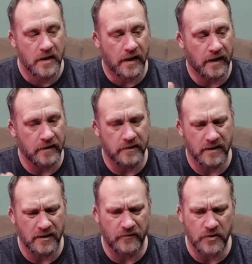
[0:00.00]
And
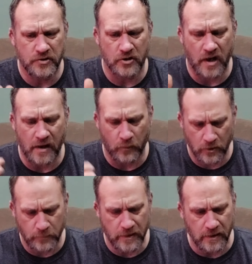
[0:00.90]
in the future I
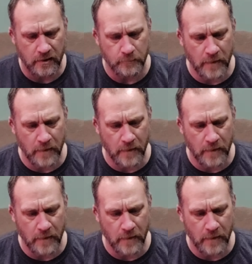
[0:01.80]
will be